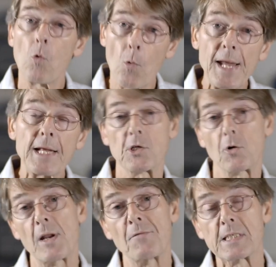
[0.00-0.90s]
weeks
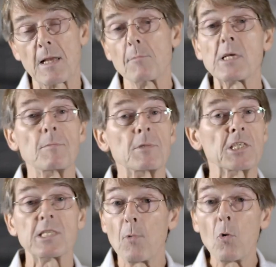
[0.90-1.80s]
or even sometimes
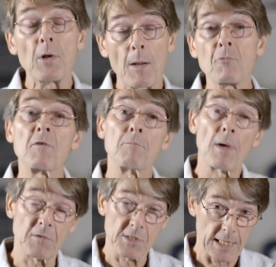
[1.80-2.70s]
a small number of
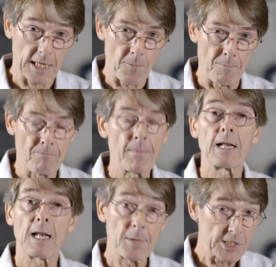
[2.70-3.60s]
months ago.
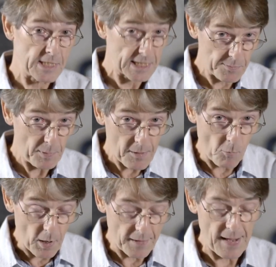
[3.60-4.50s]
Let me just
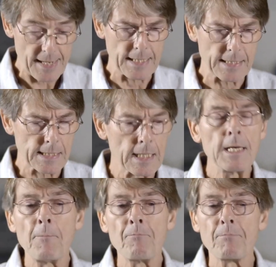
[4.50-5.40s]
explain why that is.
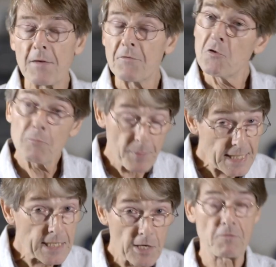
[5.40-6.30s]
If you've
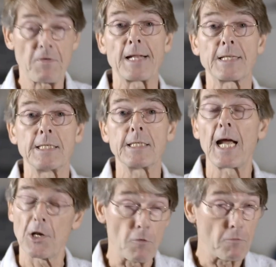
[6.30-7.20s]
been infected
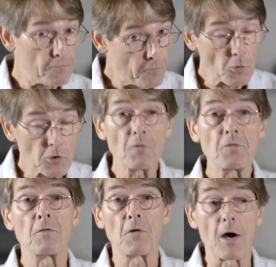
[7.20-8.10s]
and you've fought
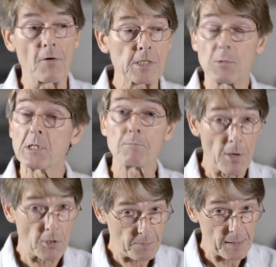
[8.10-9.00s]
off the virus, which
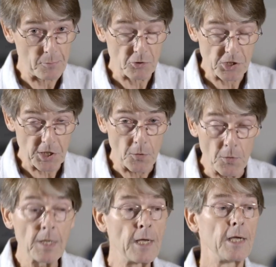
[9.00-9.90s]
most people
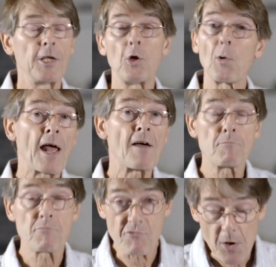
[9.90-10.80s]
do, you'll
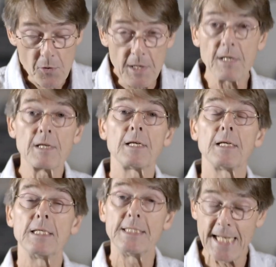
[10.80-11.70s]
have broken,
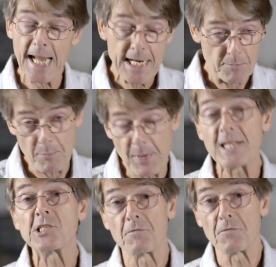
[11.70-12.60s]
dead
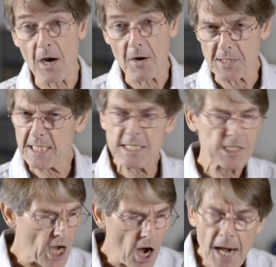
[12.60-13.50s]
bits of virus. These
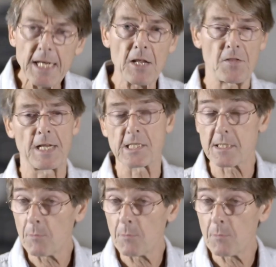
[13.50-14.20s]
are tiny things,